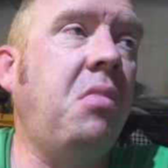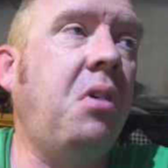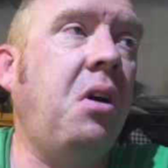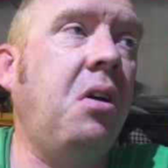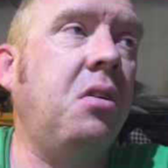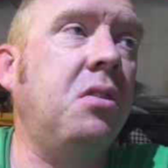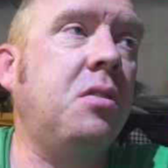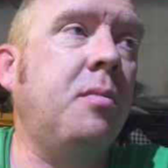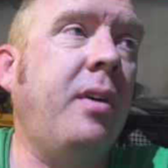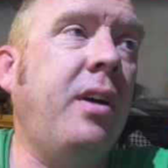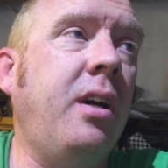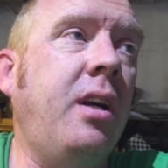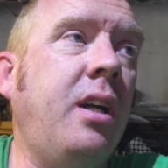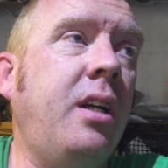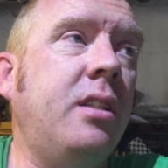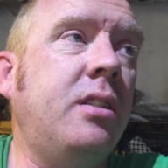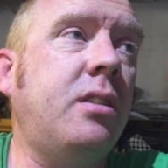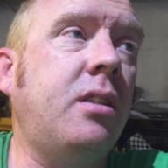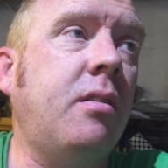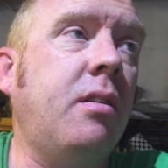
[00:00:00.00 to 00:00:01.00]
I've got some
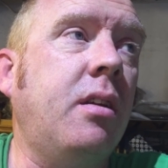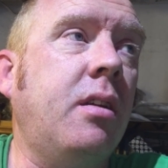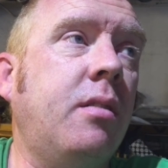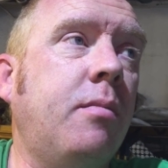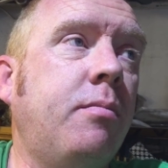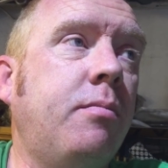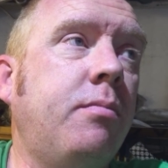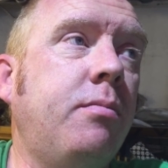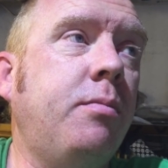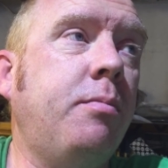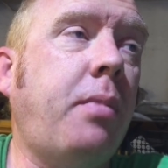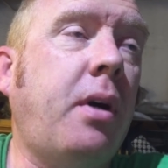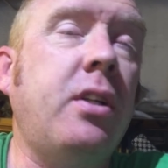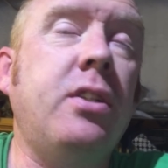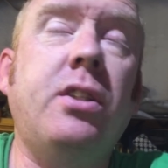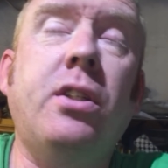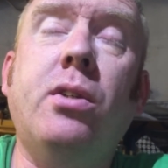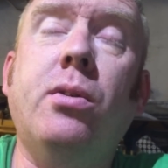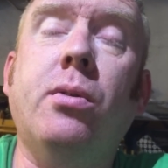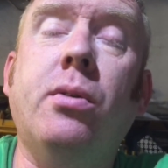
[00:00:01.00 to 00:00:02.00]
eyelets. I'm going to
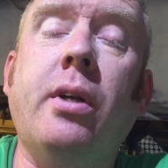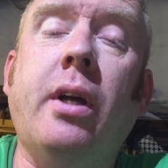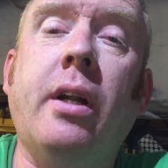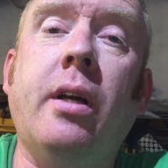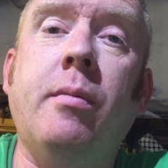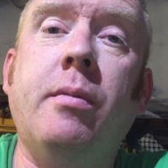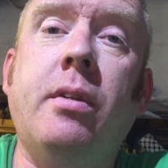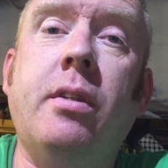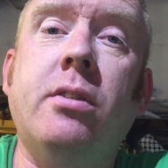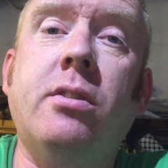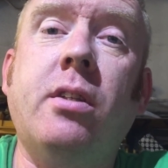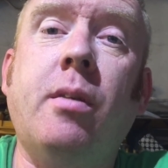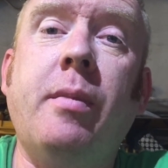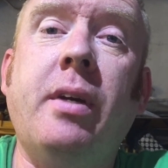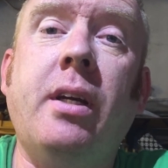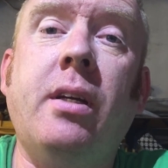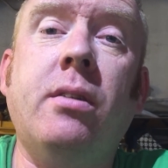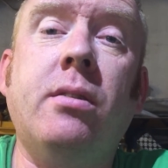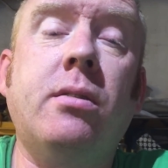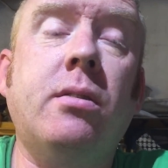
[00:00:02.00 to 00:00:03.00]
bungee cord that up to the
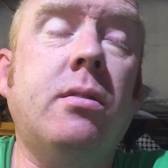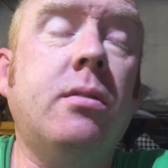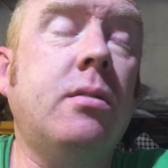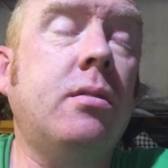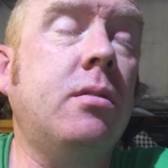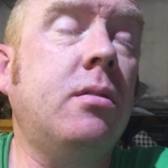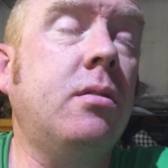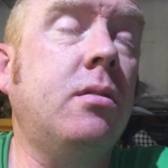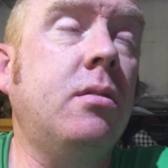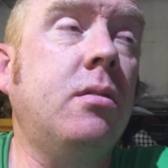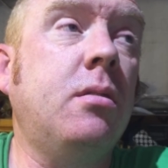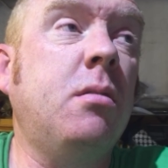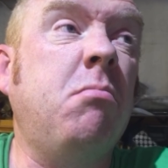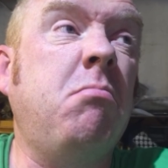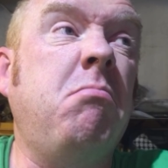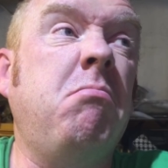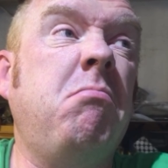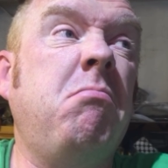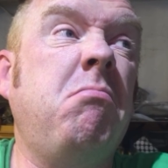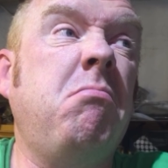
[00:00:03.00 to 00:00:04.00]
summer house
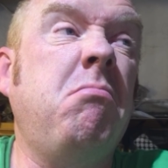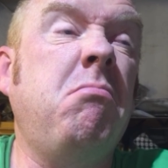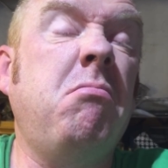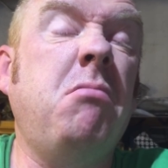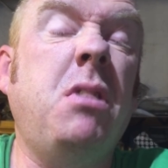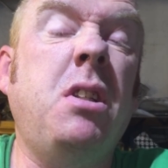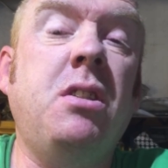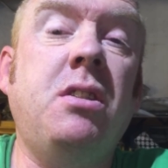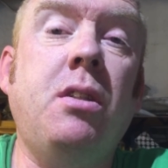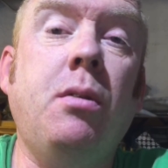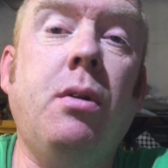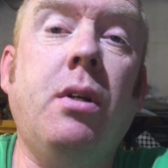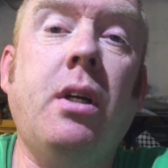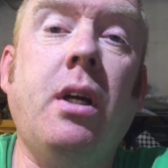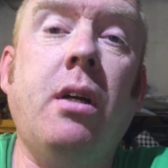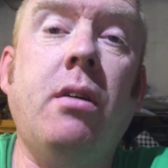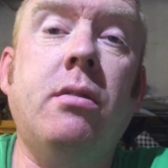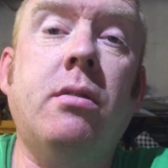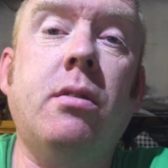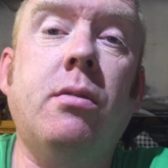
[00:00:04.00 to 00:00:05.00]
and see what it
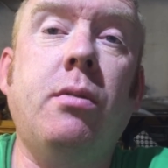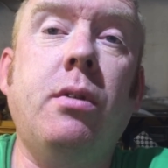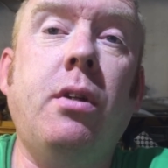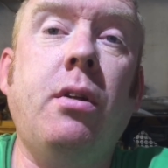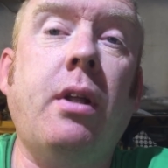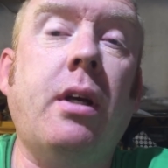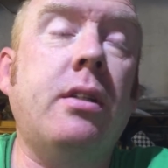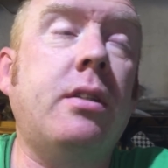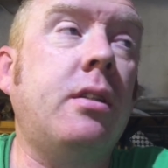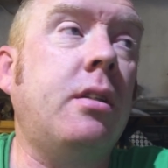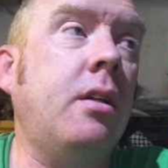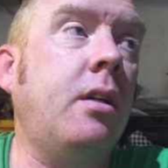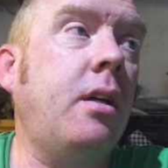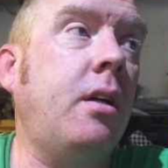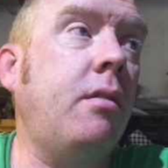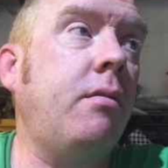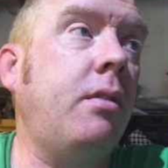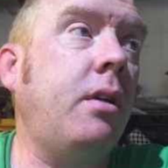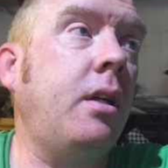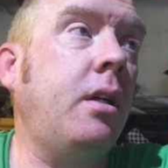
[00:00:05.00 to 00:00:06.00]
goes. We'll do that tonight,
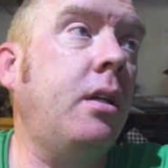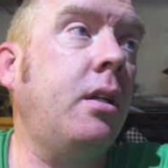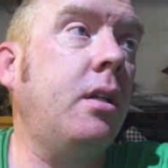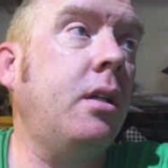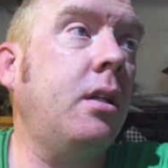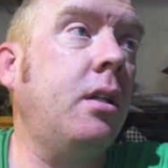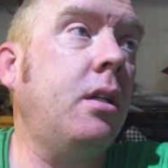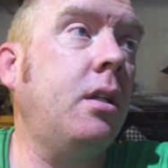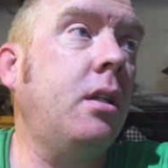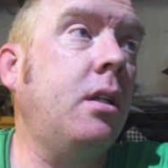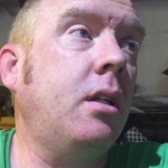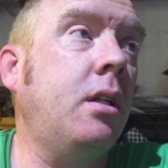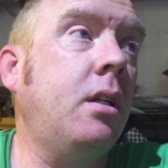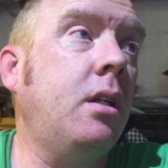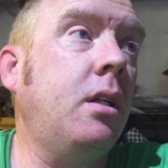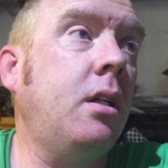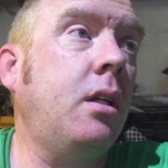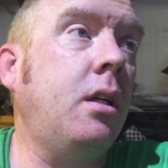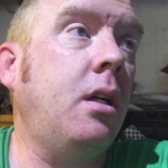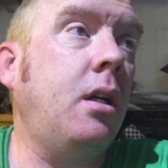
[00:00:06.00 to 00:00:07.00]
hopefully.
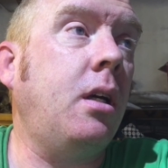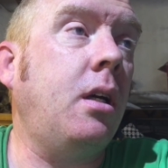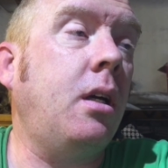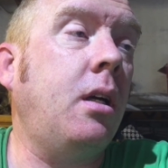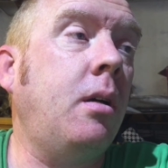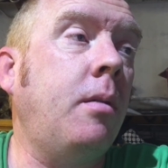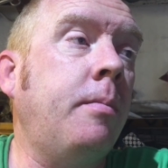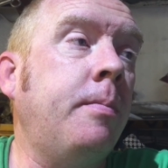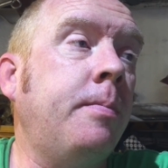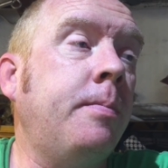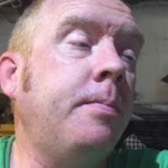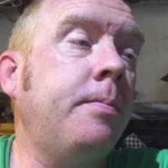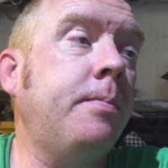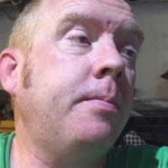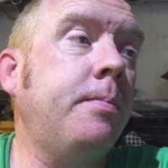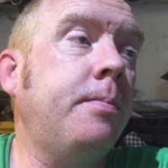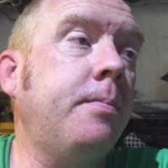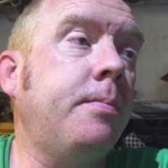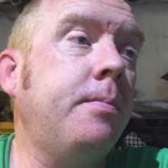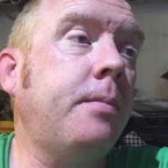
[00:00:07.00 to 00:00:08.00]
But
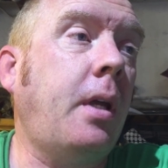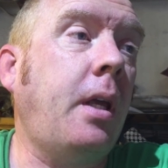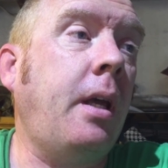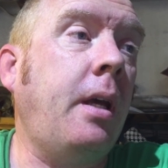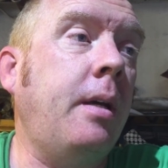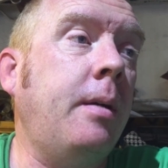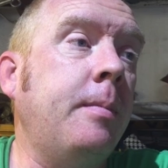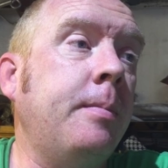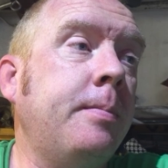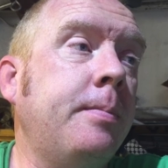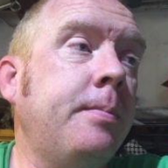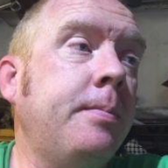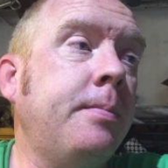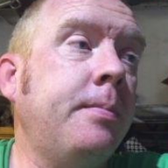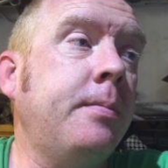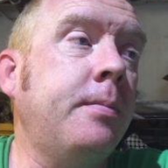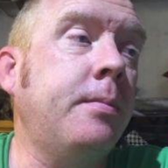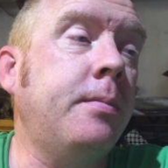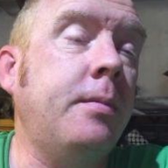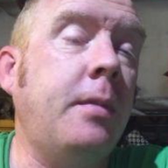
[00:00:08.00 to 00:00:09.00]
yeah,
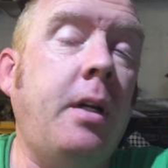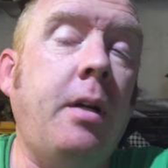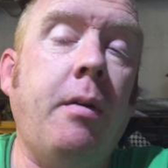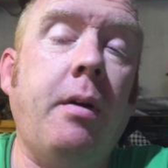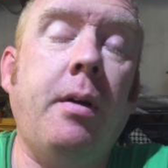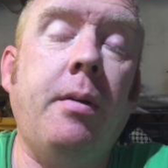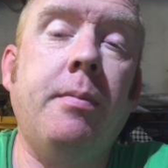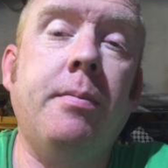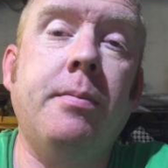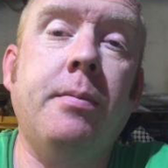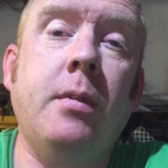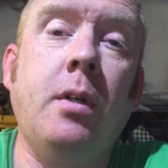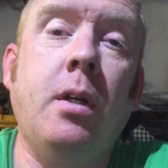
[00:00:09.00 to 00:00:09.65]
anyway,